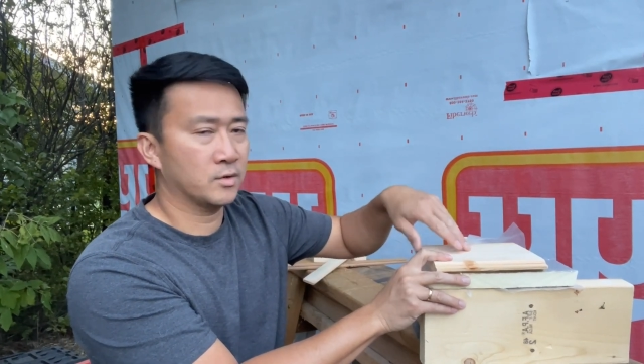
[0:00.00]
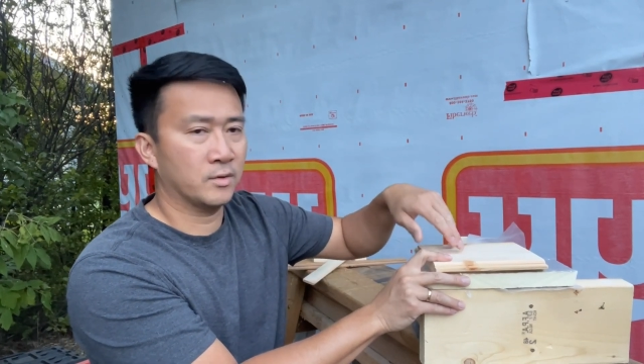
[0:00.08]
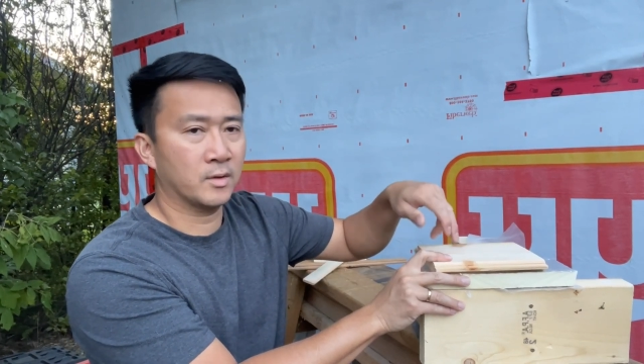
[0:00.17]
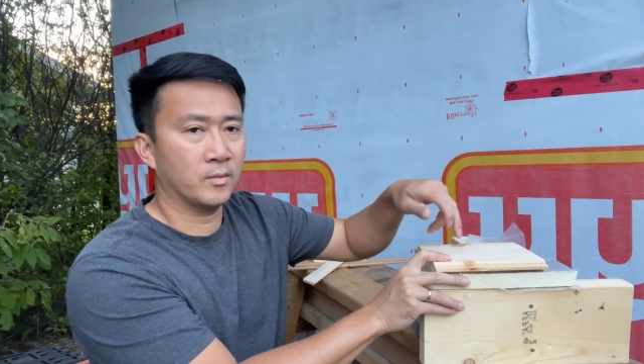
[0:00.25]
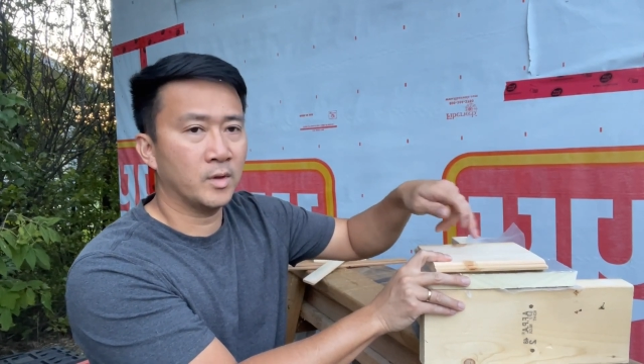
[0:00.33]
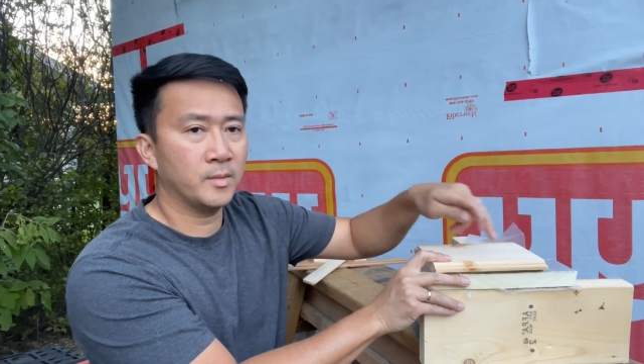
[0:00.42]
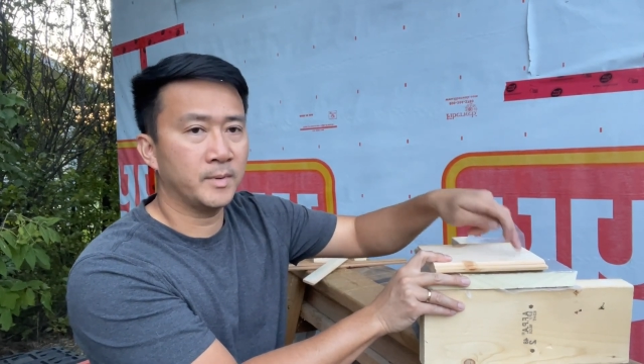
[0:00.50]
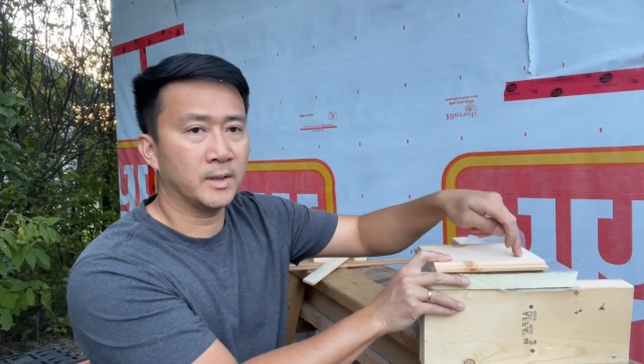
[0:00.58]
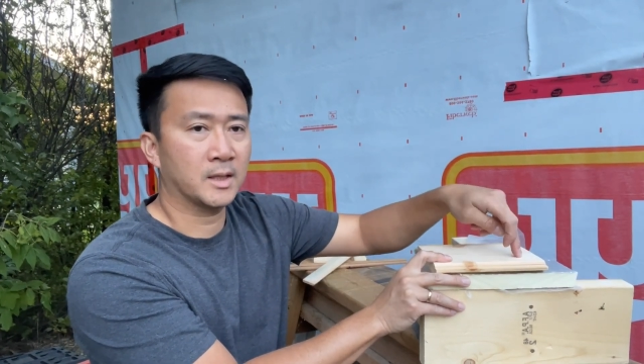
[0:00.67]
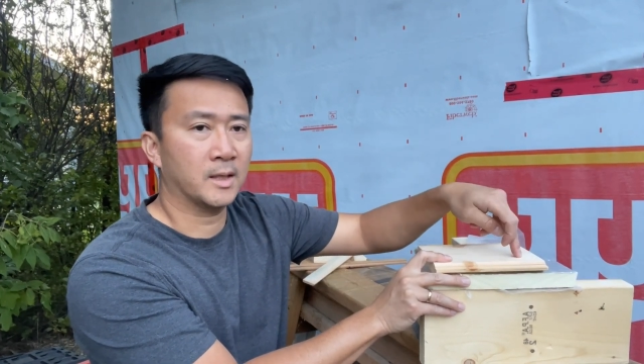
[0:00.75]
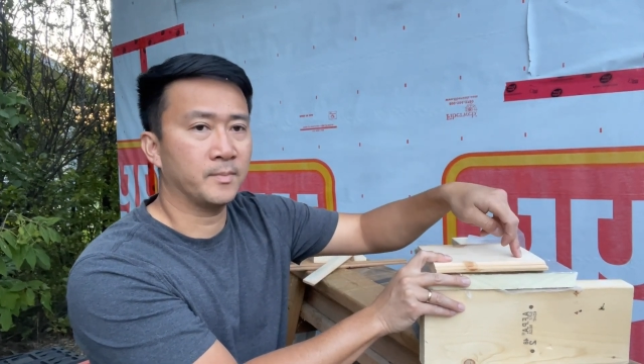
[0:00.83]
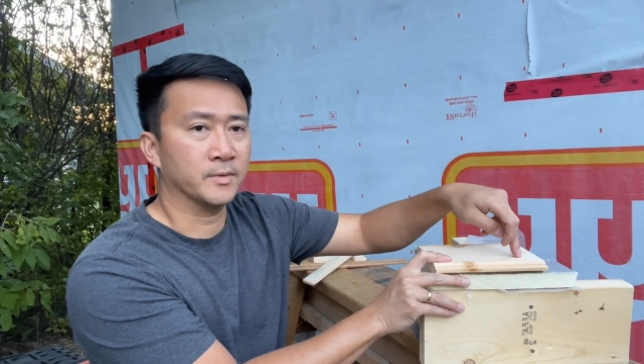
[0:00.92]
there will
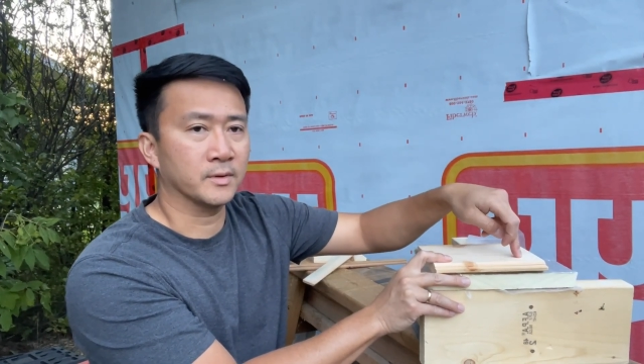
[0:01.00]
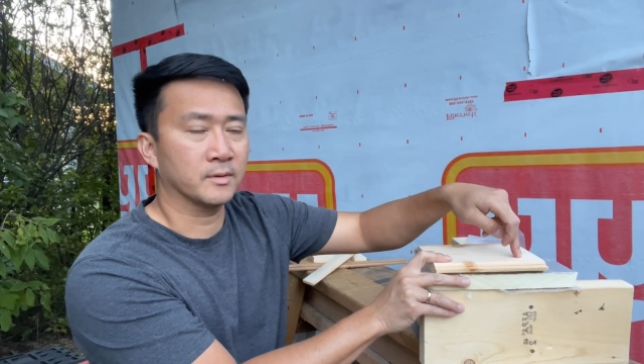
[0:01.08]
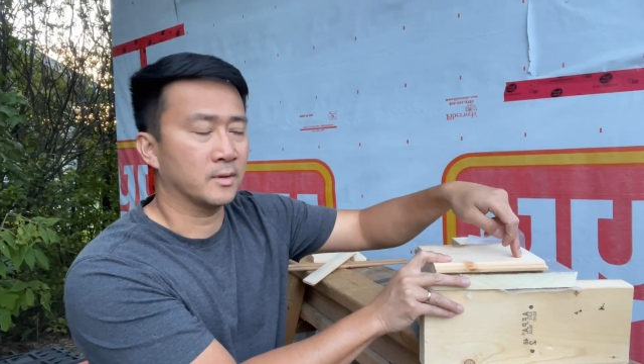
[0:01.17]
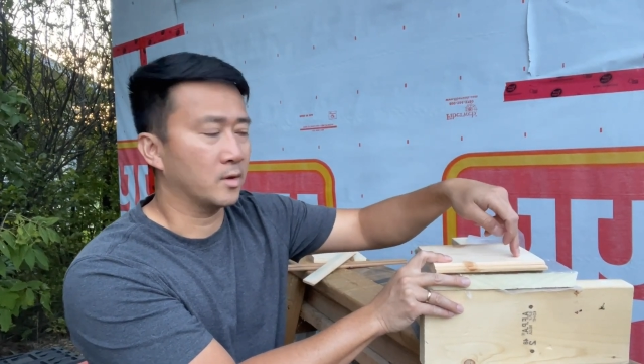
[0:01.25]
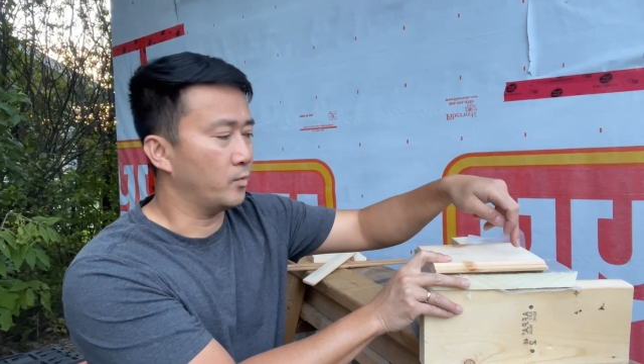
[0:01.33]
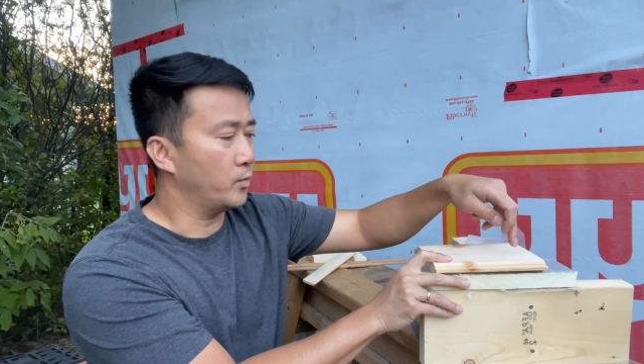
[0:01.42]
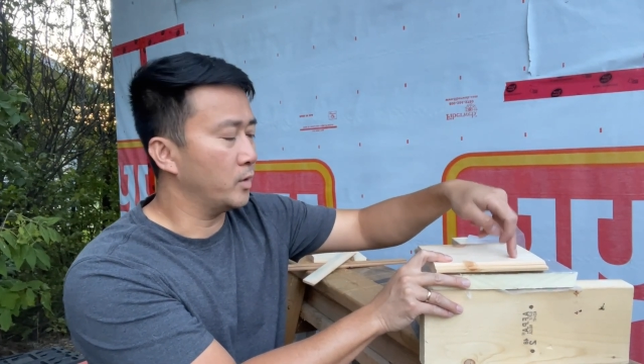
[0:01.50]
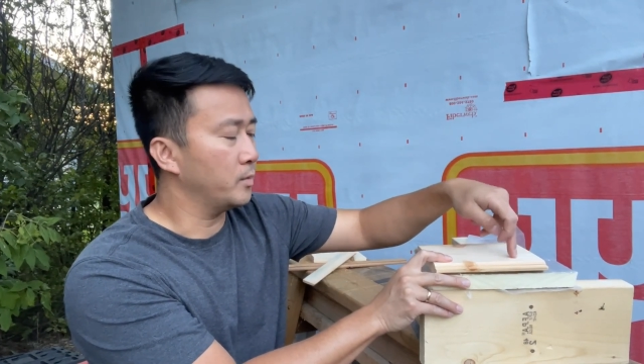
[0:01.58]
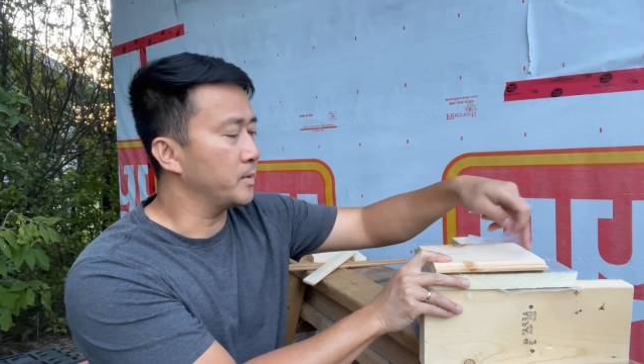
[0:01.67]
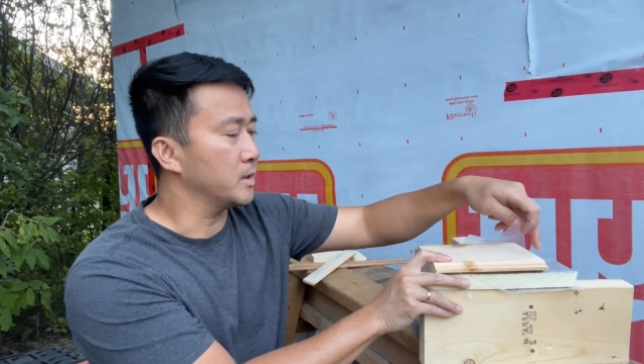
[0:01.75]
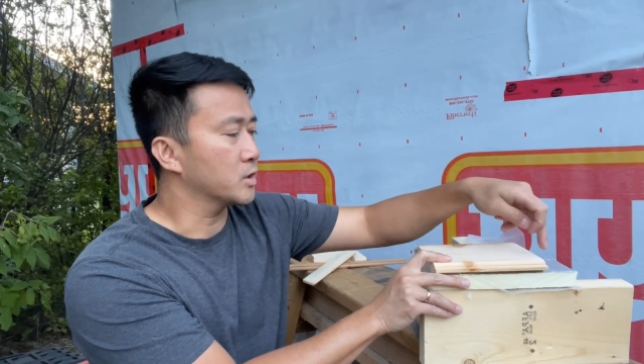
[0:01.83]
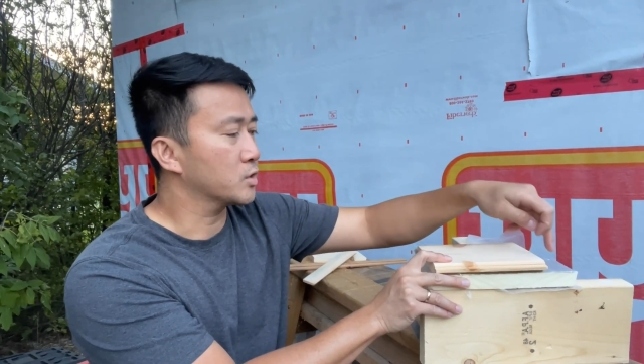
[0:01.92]

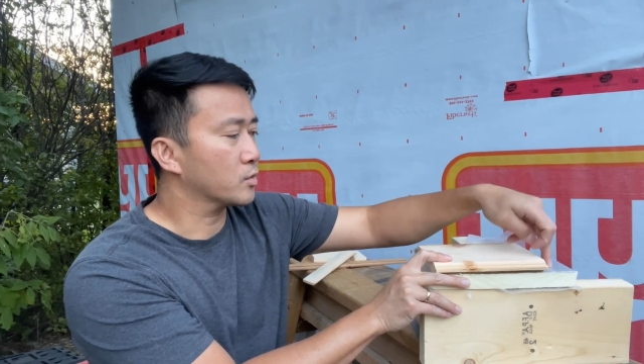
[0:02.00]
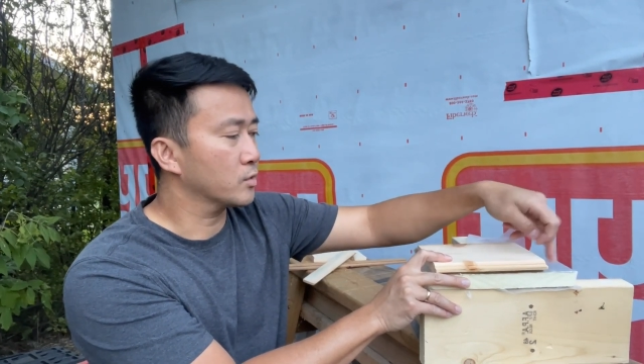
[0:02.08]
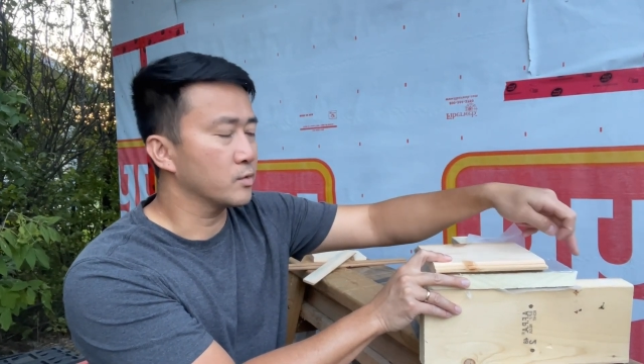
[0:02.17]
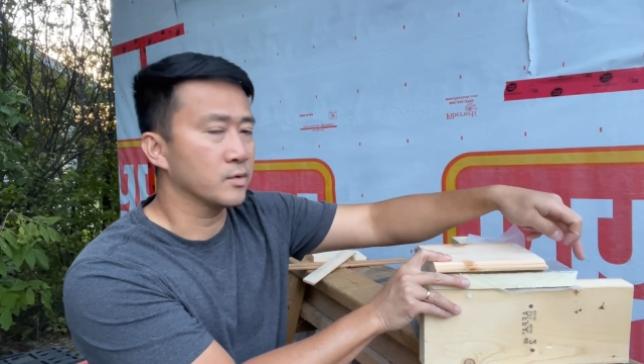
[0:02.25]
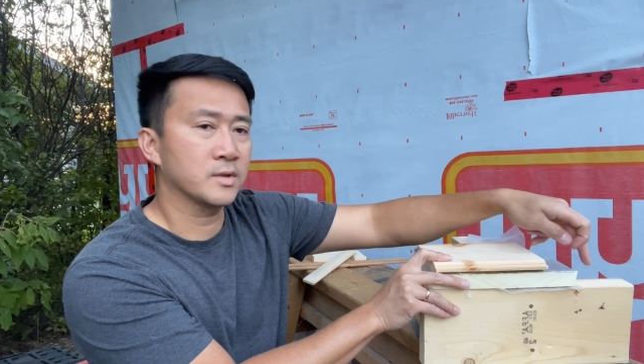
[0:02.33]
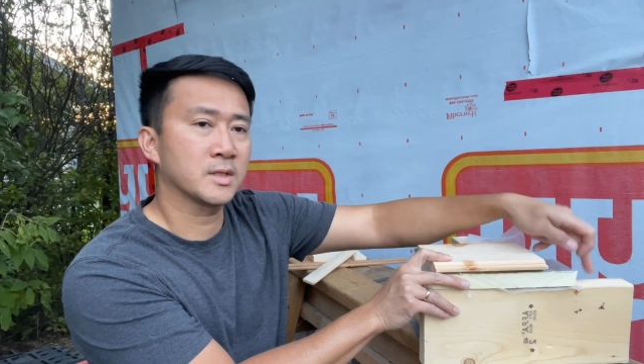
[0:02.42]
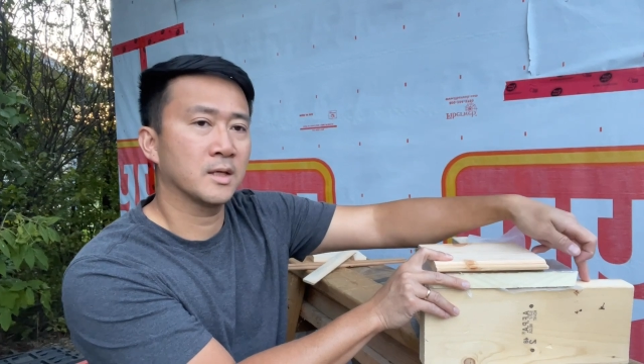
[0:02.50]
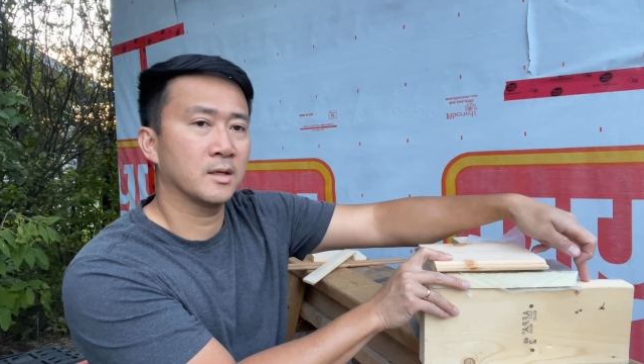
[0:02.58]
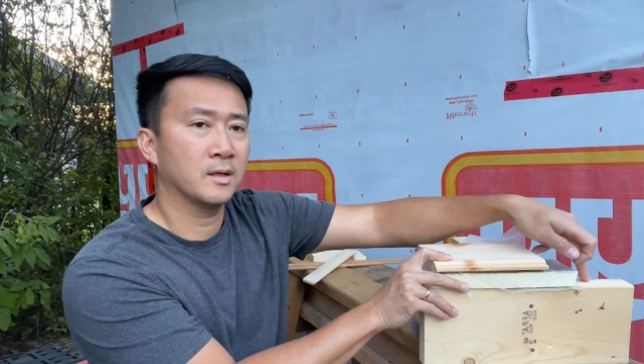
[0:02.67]
be screws